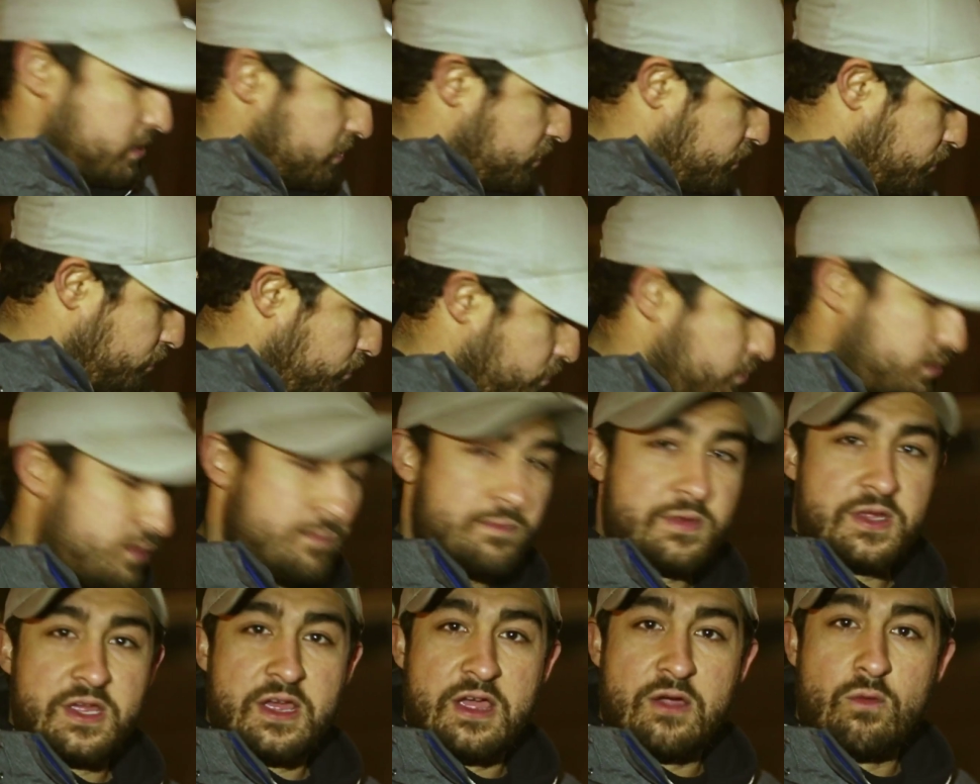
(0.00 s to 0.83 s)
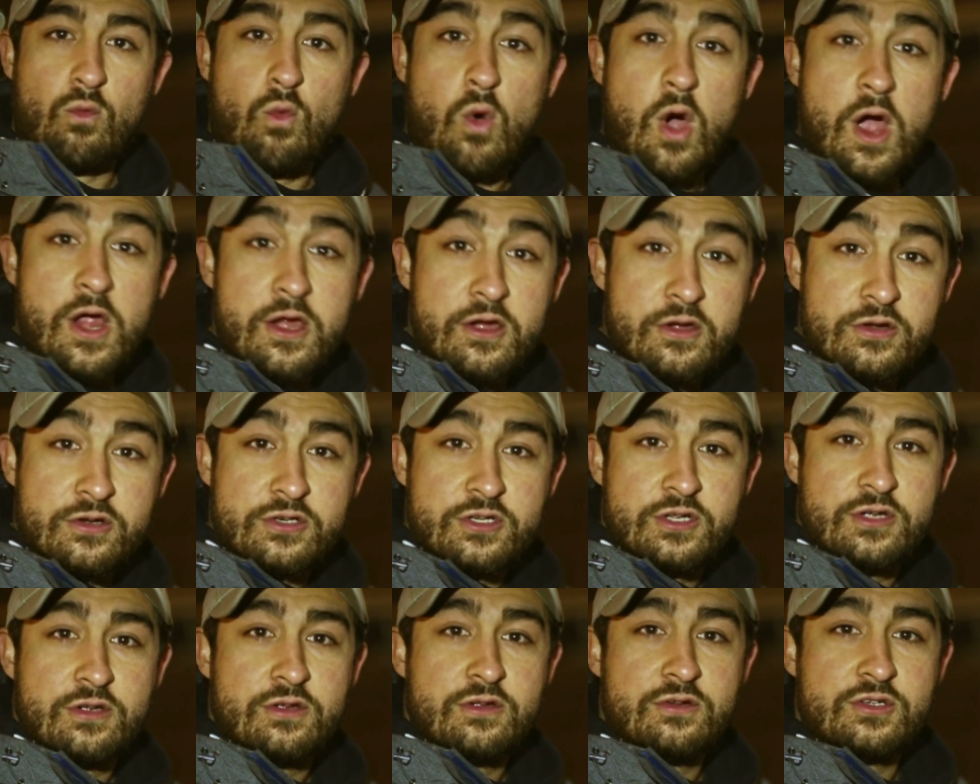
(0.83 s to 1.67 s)
two can be a wired
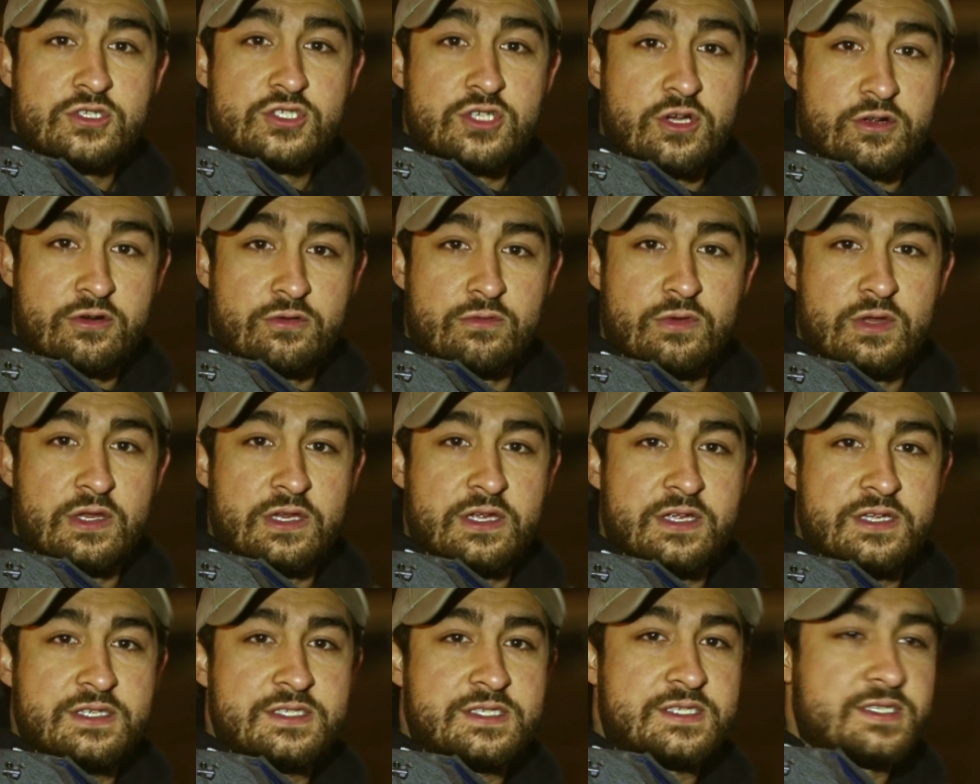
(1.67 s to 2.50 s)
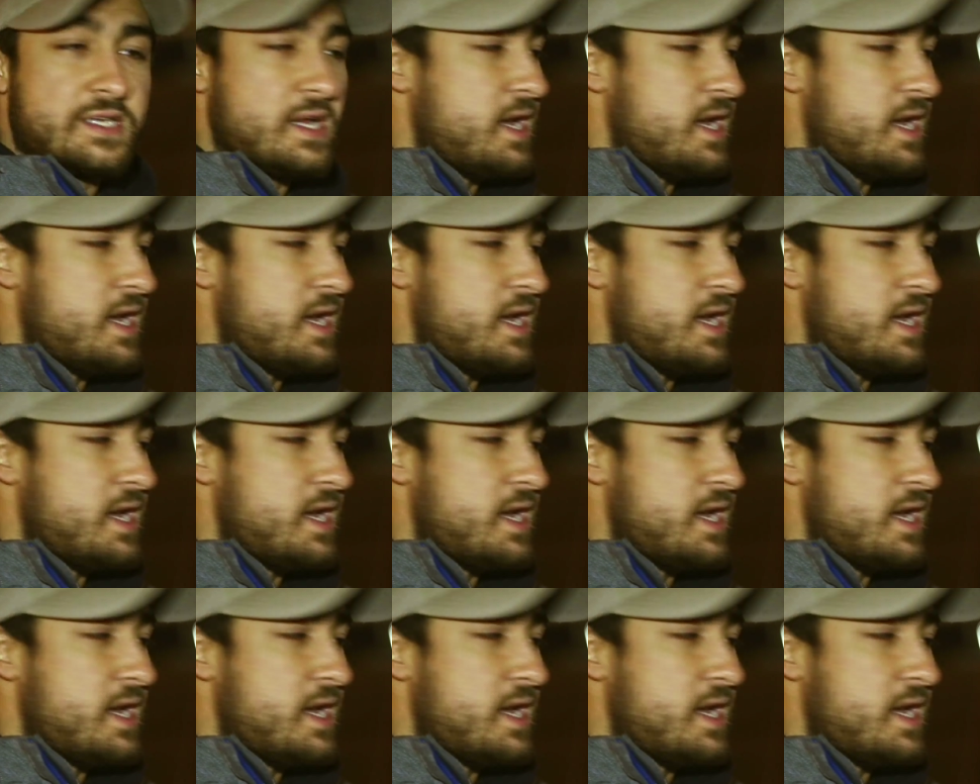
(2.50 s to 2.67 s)
shutter release,